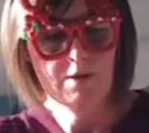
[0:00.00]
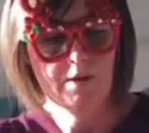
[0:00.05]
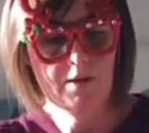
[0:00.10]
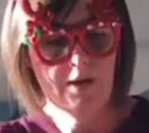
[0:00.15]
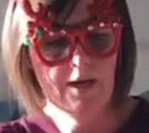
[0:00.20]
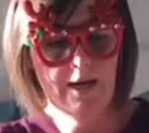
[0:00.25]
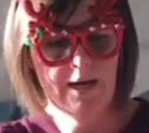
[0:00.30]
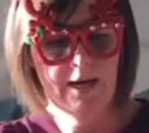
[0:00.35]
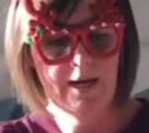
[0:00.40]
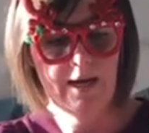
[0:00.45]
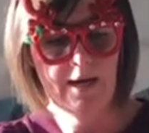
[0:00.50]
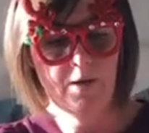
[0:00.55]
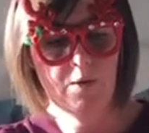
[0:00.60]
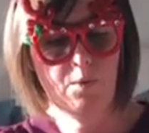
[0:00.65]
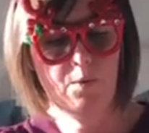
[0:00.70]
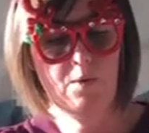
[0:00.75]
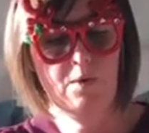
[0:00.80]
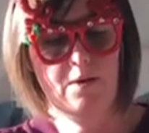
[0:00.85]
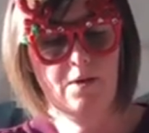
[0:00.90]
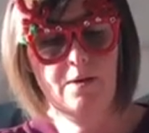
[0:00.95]
how
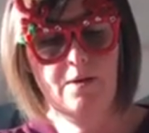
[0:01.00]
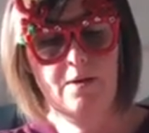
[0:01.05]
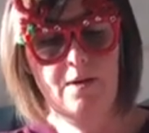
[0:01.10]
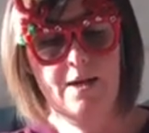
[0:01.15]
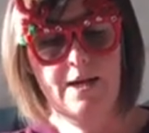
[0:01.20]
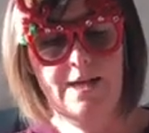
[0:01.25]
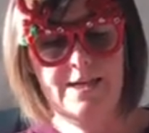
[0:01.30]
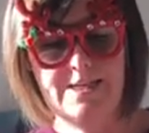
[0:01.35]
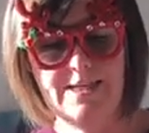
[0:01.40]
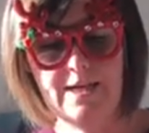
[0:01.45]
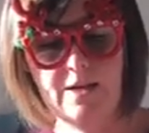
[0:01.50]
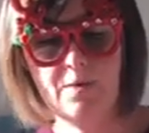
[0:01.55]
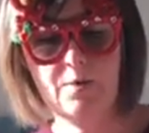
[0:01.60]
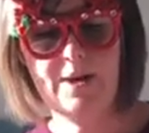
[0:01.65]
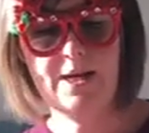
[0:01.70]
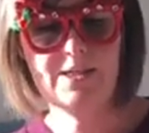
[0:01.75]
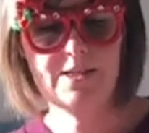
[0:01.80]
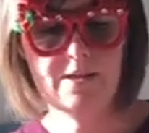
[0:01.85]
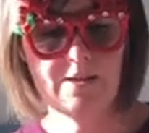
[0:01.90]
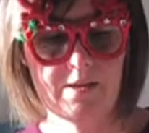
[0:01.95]
I
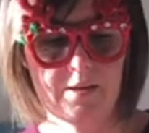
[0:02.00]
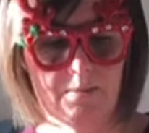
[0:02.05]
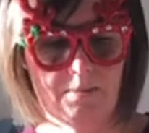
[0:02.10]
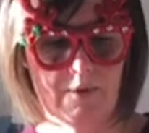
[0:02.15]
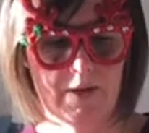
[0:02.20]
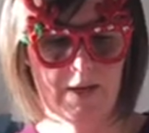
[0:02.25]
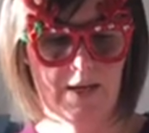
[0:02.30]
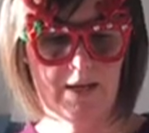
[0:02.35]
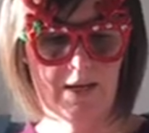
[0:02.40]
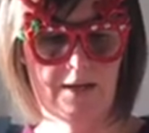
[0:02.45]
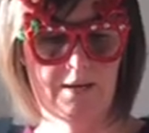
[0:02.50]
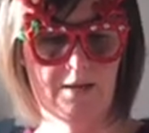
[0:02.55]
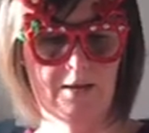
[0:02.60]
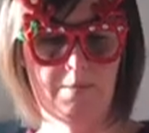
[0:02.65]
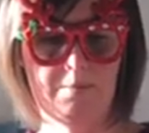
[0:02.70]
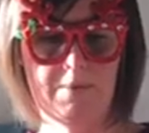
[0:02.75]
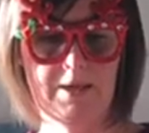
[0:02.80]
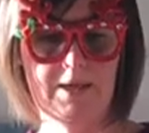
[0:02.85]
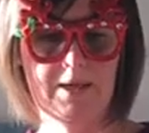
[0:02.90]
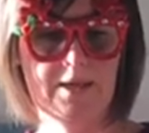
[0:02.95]
decorated them in a
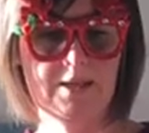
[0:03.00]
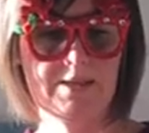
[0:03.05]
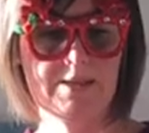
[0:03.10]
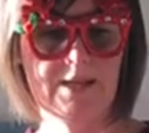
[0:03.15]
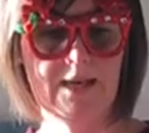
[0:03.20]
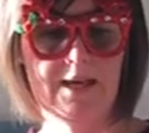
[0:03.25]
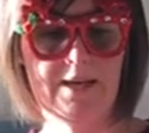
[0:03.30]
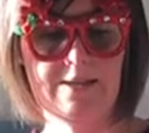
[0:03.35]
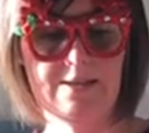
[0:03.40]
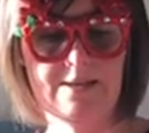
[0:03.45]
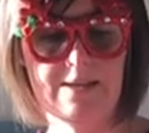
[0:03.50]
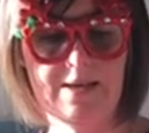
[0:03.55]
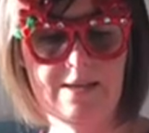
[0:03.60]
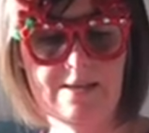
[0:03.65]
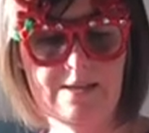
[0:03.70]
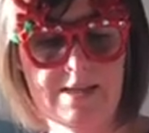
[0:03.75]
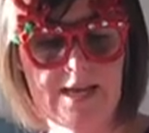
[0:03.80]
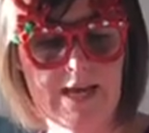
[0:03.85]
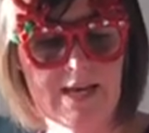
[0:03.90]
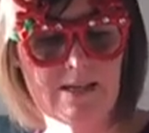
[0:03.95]
minute, as I
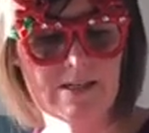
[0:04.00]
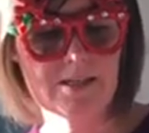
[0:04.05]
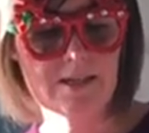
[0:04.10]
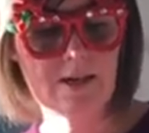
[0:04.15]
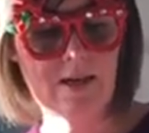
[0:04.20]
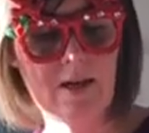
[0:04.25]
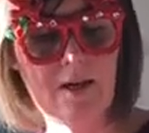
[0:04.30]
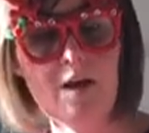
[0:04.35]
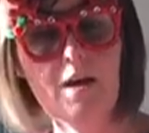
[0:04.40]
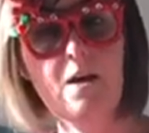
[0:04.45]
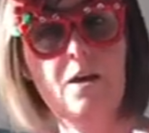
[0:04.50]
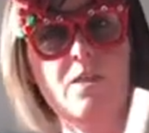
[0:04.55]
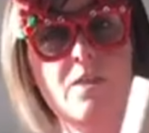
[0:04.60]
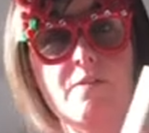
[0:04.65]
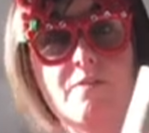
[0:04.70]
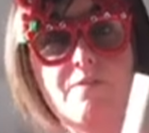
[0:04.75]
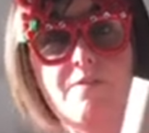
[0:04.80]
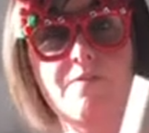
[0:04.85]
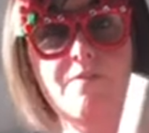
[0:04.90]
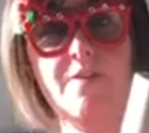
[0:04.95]
said. The
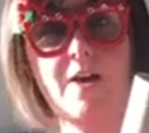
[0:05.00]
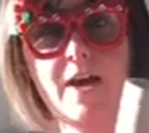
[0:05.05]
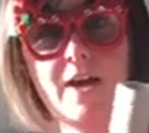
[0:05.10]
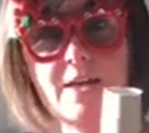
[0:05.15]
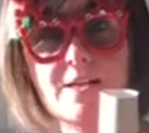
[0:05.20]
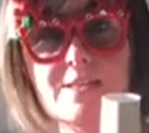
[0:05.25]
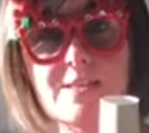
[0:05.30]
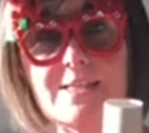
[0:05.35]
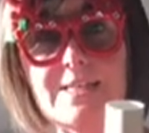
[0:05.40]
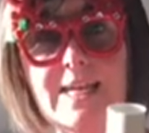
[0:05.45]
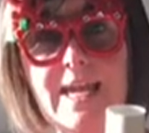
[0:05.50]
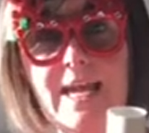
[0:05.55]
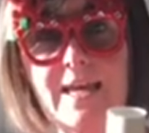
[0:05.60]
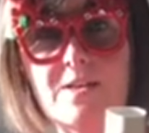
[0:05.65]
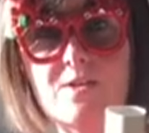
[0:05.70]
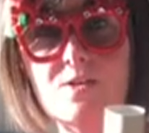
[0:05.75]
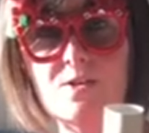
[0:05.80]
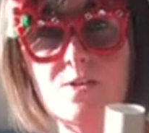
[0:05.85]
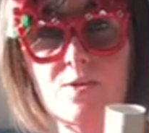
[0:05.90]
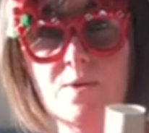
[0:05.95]
first
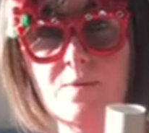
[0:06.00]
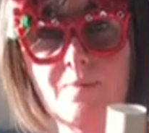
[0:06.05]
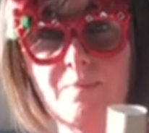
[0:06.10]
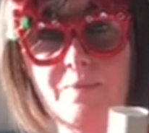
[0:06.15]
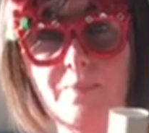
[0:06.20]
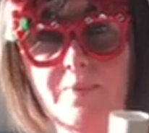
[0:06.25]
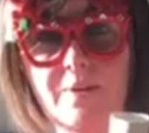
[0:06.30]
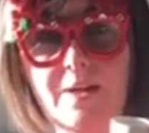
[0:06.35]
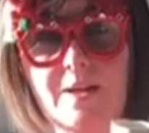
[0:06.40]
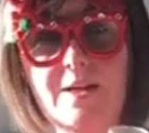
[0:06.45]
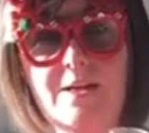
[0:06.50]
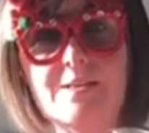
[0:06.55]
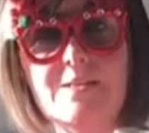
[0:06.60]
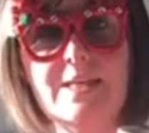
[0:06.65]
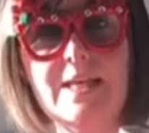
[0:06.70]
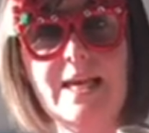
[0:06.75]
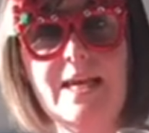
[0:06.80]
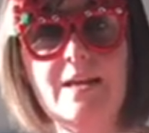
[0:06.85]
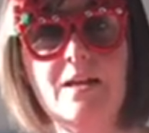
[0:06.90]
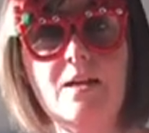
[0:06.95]
candle is the
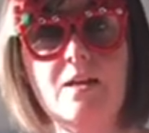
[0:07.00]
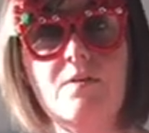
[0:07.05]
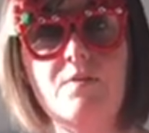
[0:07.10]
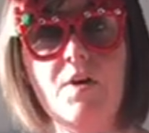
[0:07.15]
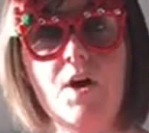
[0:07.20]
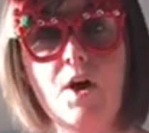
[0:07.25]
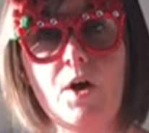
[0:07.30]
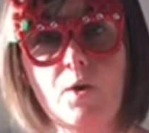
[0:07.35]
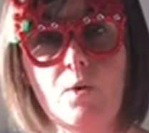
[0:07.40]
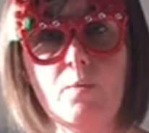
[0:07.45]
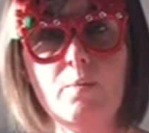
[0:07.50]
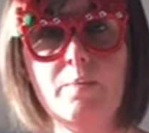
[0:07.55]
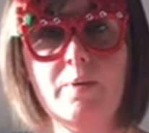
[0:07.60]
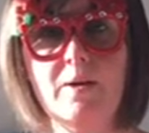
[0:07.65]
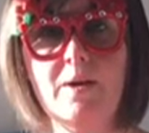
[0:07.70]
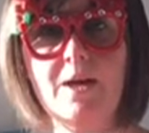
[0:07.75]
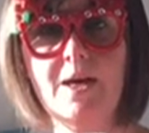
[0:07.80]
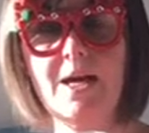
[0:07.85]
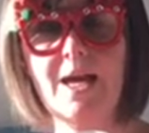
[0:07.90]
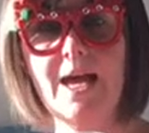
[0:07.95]
candle of hope,
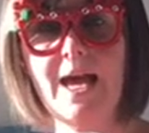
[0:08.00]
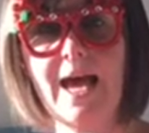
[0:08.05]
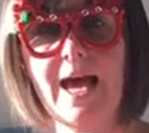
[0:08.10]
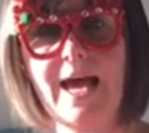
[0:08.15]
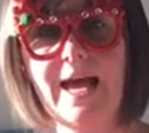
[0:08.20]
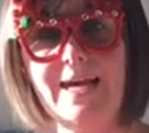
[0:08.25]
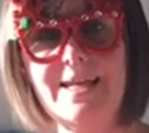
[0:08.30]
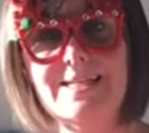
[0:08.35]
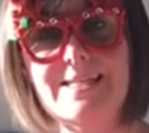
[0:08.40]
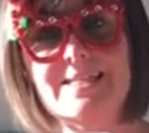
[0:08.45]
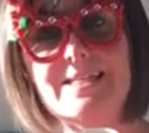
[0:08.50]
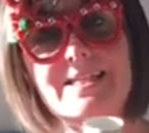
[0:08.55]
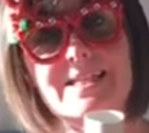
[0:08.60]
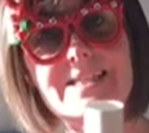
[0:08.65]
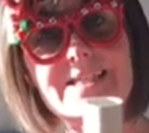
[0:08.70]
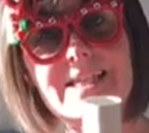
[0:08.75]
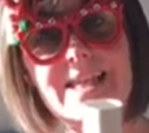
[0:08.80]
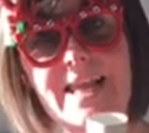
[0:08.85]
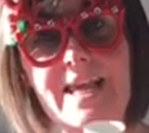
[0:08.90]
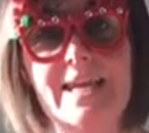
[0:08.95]
and it is
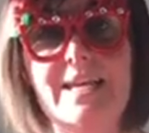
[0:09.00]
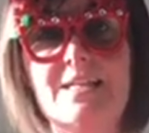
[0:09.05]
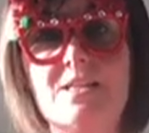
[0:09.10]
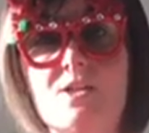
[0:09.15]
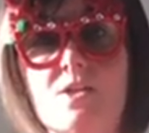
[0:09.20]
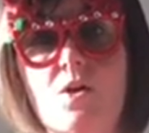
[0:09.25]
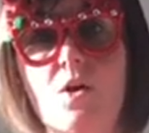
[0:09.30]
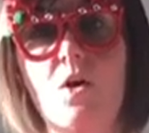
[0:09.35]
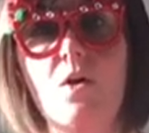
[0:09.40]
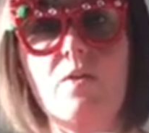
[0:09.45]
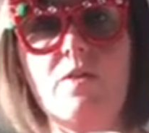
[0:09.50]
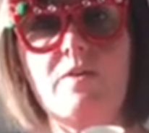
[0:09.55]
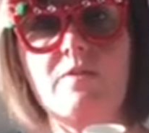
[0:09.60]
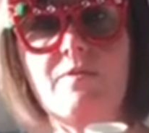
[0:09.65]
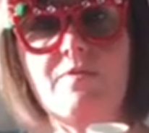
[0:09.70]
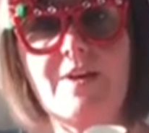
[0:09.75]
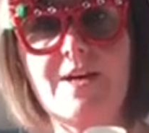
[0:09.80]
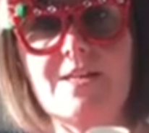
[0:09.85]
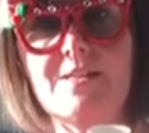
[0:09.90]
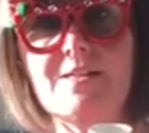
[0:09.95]
lit on the
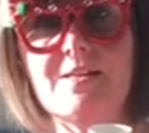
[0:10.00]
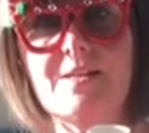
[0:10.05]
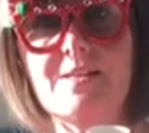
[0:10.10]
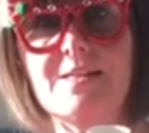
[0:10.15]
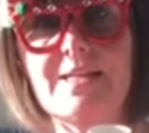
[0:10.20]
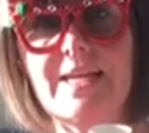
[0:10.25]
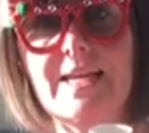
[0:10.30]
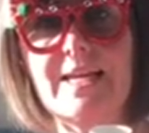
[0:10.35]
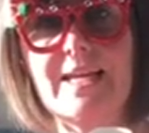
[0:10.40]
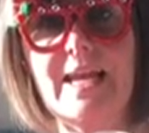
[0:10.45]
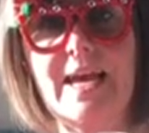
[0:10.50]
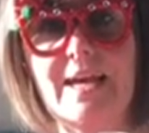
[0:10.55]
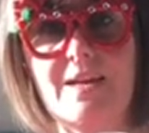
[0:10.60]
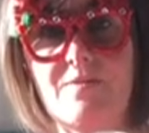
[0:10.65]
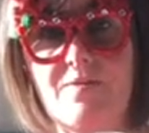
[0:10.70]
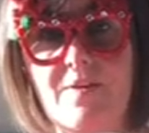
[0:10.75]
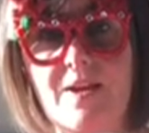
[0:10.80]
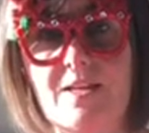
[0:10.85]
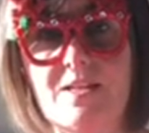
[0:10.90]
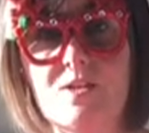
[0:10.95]
first Sunday in
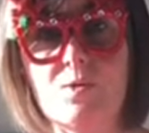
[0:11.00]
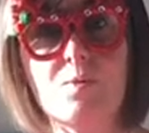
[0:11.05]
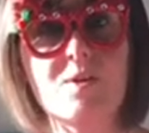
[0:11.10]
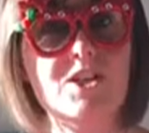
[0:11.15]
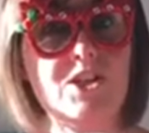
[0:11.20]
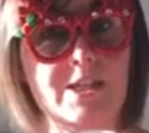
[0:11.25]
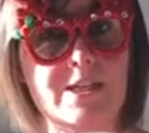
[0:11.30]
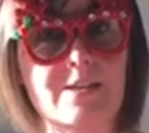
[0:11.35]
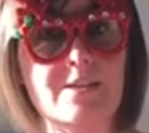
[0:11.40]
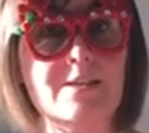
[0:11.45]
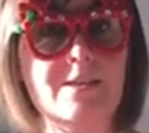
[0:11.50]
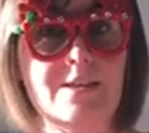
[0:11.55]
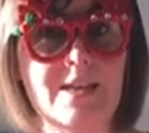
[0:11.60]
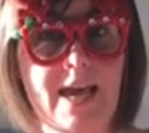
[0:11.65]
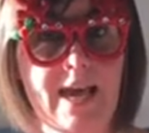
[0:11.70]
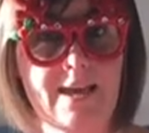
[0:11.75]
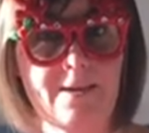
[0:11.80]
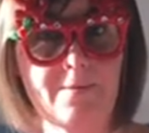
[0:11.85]
Advent, which is today.